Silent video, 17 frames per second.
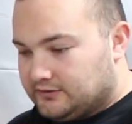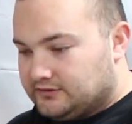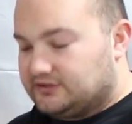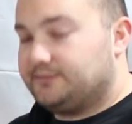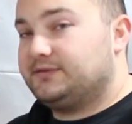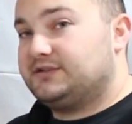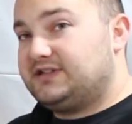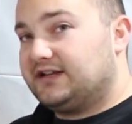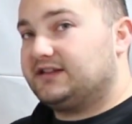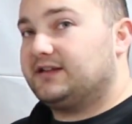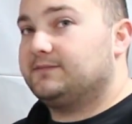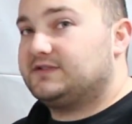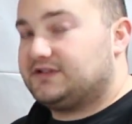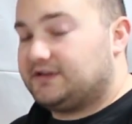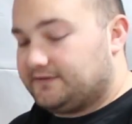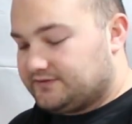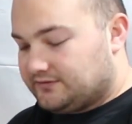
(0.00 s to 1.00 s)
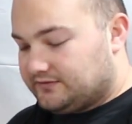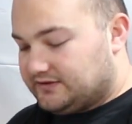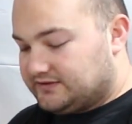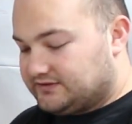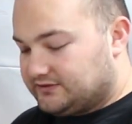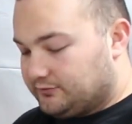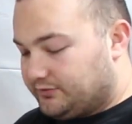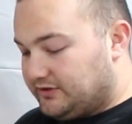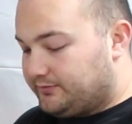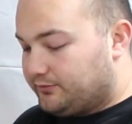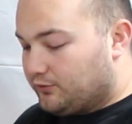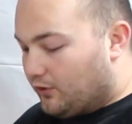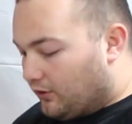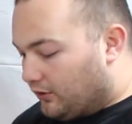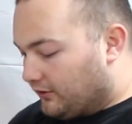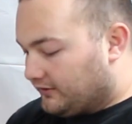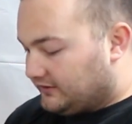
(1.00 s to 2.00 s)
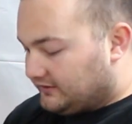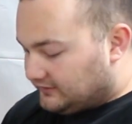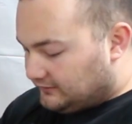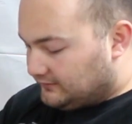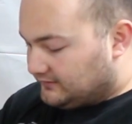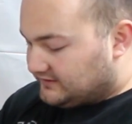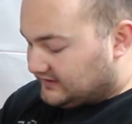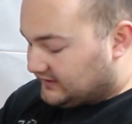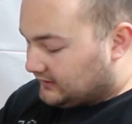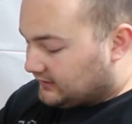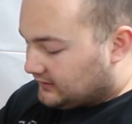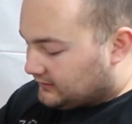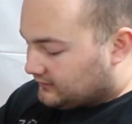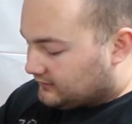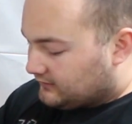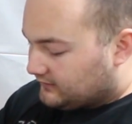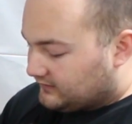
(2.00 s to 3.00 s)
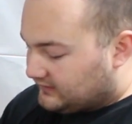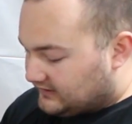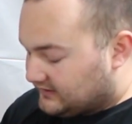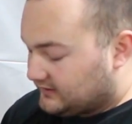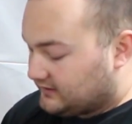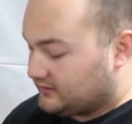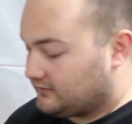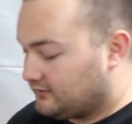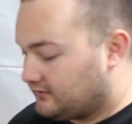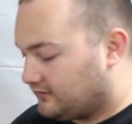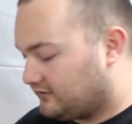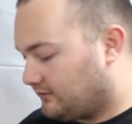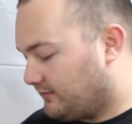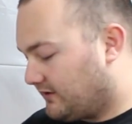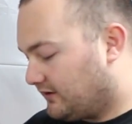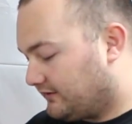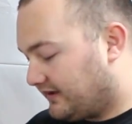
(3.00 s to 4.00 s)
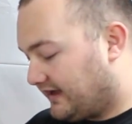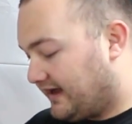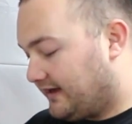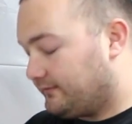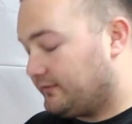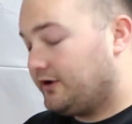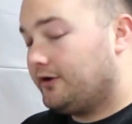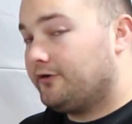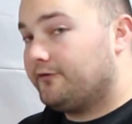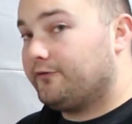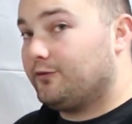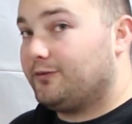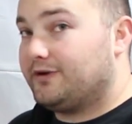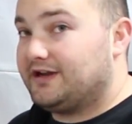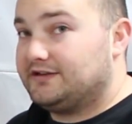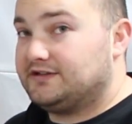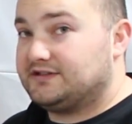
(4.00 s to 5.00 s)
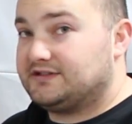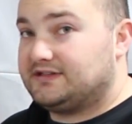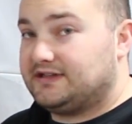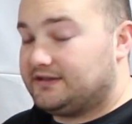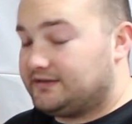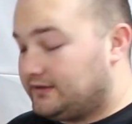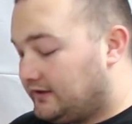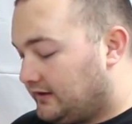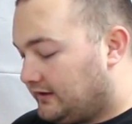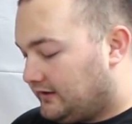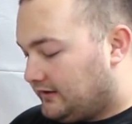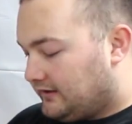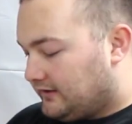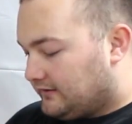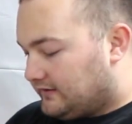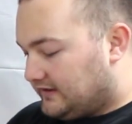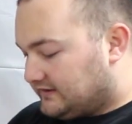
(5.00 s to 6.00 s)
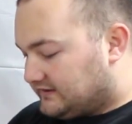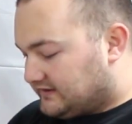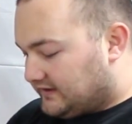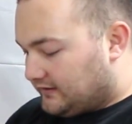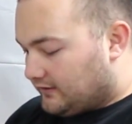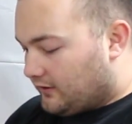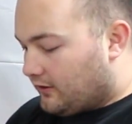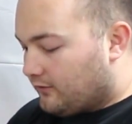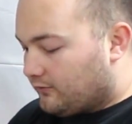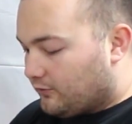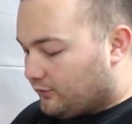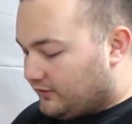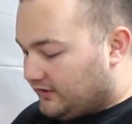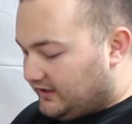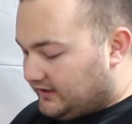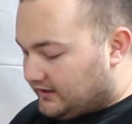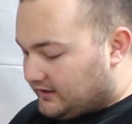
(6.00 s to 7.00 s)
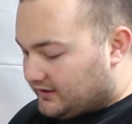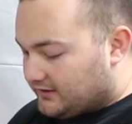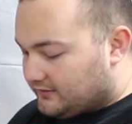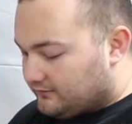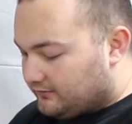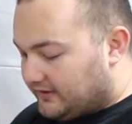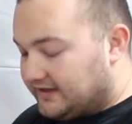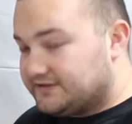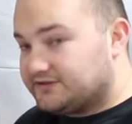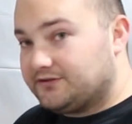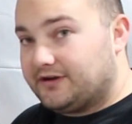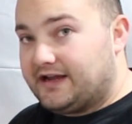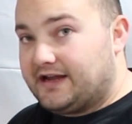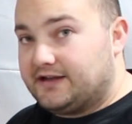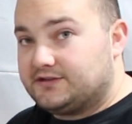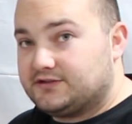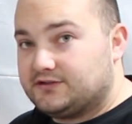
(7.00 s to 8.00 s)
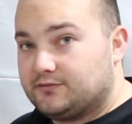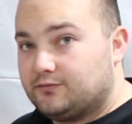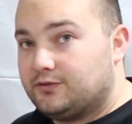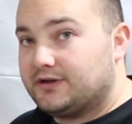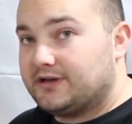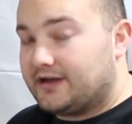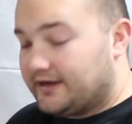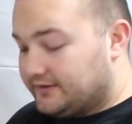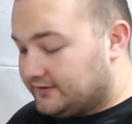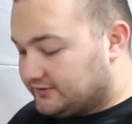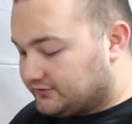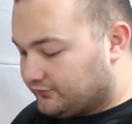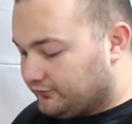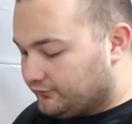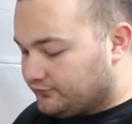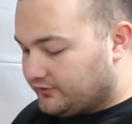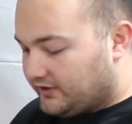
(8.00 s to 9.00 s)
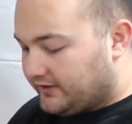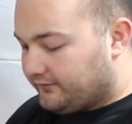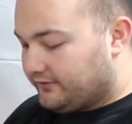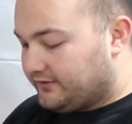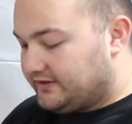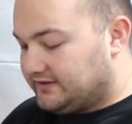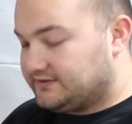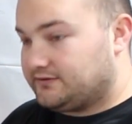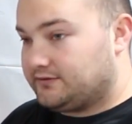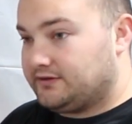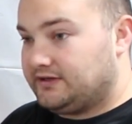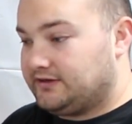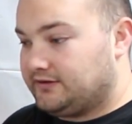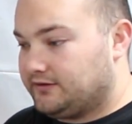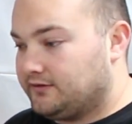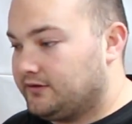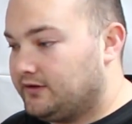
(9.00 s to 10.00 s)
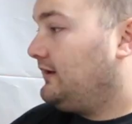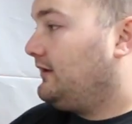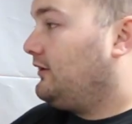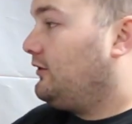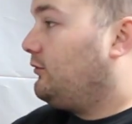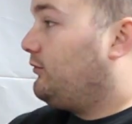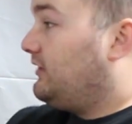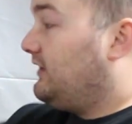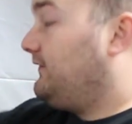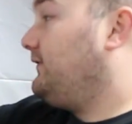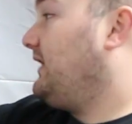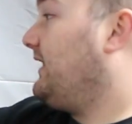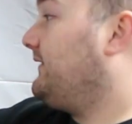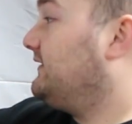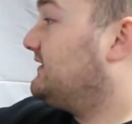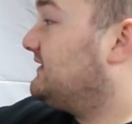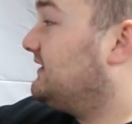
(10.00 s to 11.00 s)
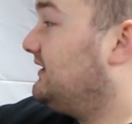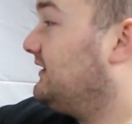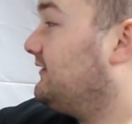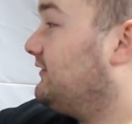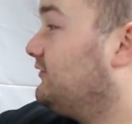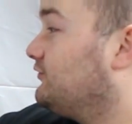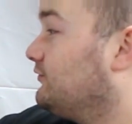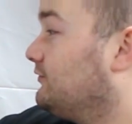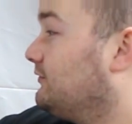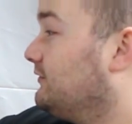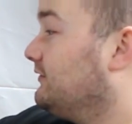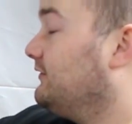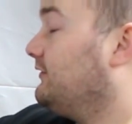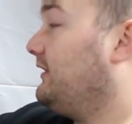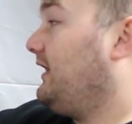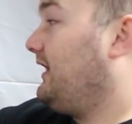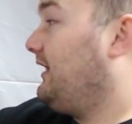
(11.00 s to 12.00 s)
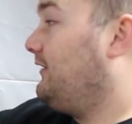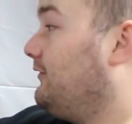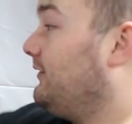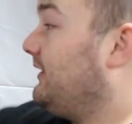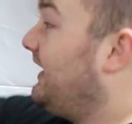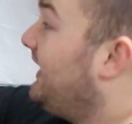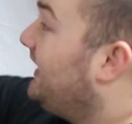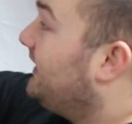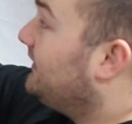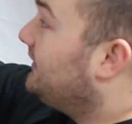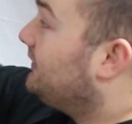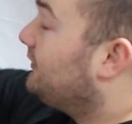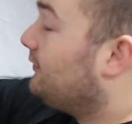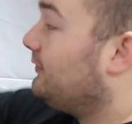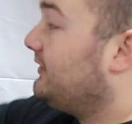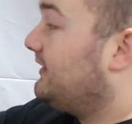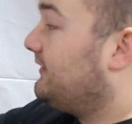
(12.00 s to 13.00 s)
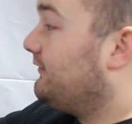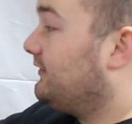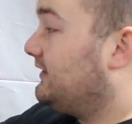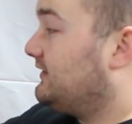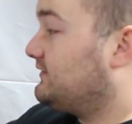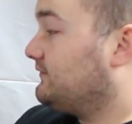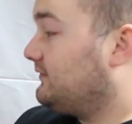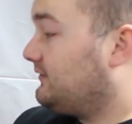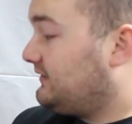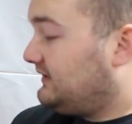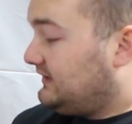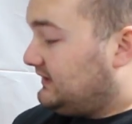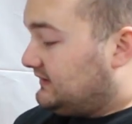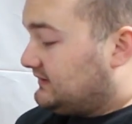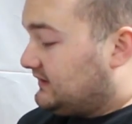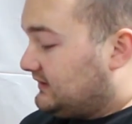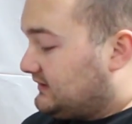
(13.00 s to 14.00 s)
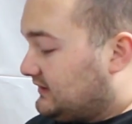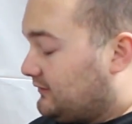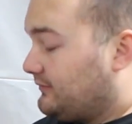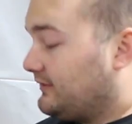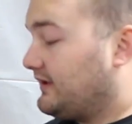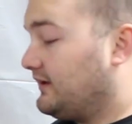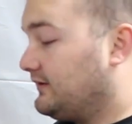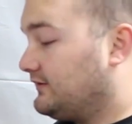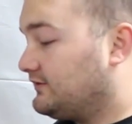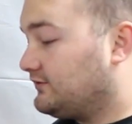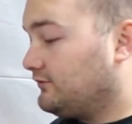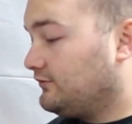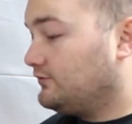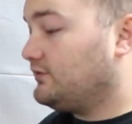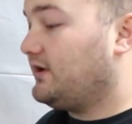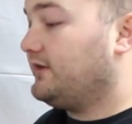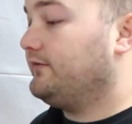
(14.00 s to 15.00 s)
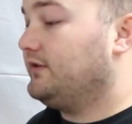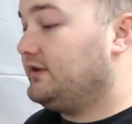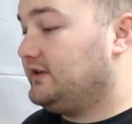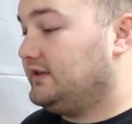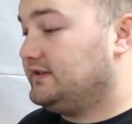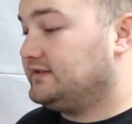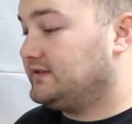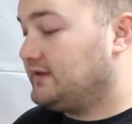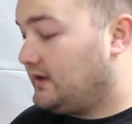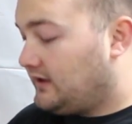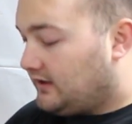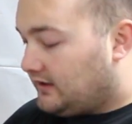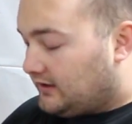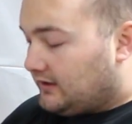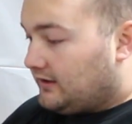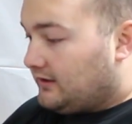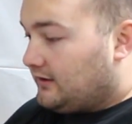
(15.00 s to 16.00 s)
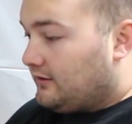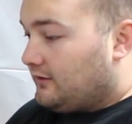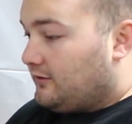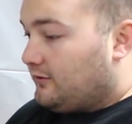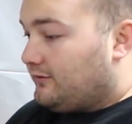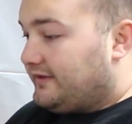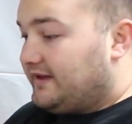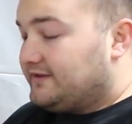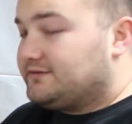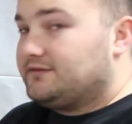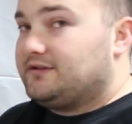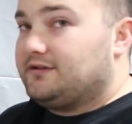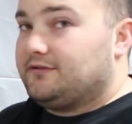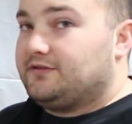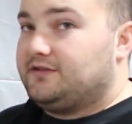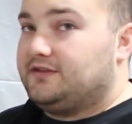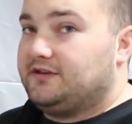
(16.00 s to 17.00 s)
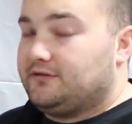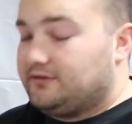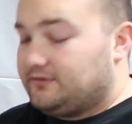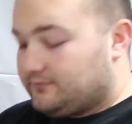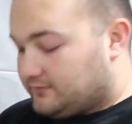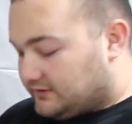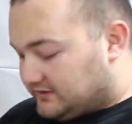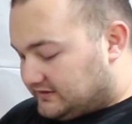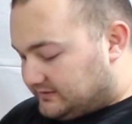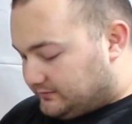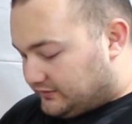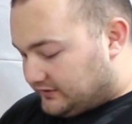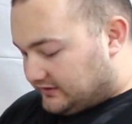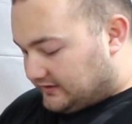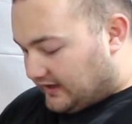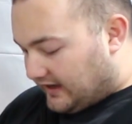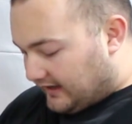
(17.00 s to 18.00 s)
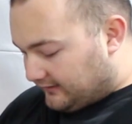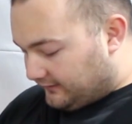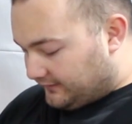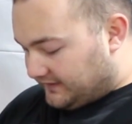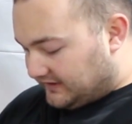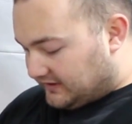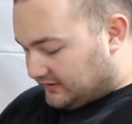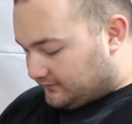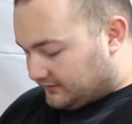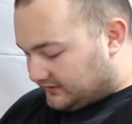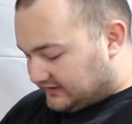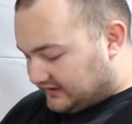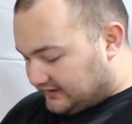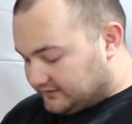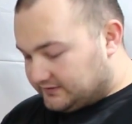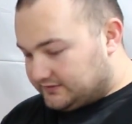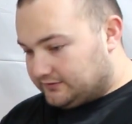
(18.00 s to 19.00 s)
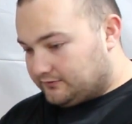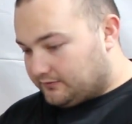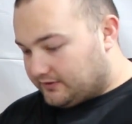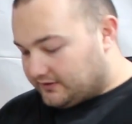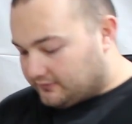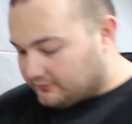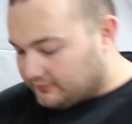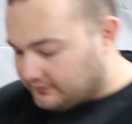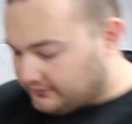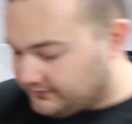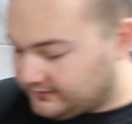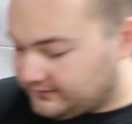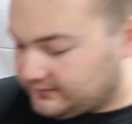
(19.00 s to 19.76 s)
To protect themselves on this so people aren't using the, the metal cap for what I just did, they say, oh, we uh, laser etched what kind of screwdriver it is on here. If you have it sitting in a drawer or, or hanging or whatever, it's really easy to tell what kind of screwdriver it is. Well, that's what their theory was, but I don't think it worked out too well.